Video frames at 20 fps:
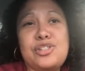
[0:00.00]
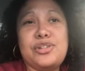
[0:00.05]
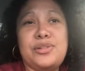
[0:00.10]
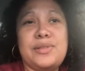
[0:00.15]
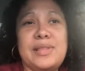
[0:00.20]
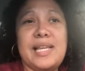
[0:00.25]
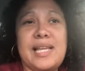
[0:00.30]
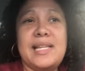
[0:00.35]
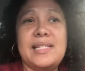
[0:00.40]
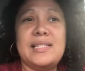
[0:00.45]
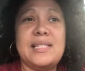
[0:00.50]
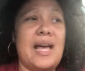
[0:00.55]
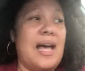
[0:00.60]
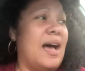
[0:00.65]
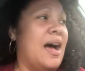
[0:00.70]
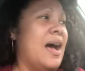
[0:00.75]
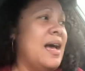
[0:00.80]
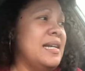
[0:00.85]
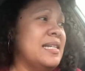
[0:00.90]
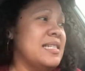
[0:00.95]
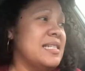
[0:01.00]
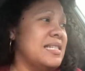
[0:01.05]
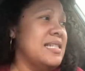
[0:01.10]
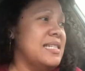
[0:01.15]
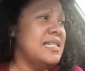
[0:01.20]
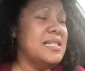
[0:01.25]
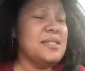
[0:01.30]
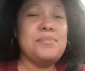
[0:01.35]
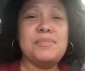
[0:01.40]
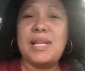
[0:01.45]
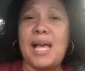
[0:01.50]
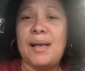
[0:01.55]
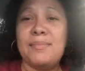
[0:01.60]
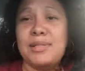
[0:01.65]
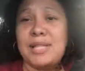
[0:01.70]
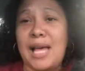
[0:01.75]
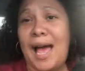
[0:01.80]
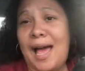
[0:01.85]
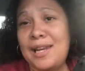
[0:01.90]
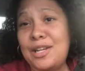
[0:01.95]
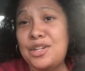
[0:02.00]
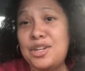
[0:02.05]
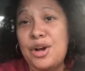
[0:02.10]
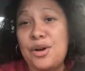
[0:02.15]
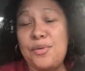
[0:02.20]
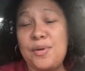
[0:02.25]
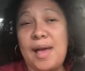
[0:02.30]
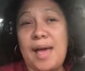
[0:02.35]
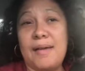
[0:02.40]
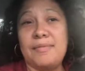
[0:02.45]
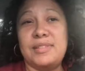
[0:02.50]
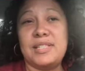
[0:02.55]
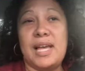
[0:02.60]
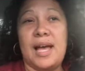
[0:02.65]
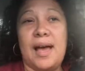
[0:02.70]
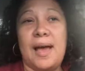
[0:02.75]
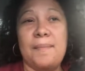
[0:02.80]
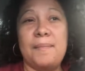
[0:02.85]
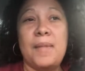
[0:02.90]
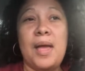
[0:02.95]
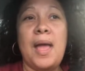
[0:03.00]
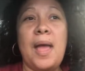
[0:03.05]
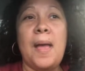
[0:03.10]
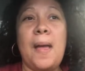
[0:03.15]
Truth is, honestly, sometimes I don't have time,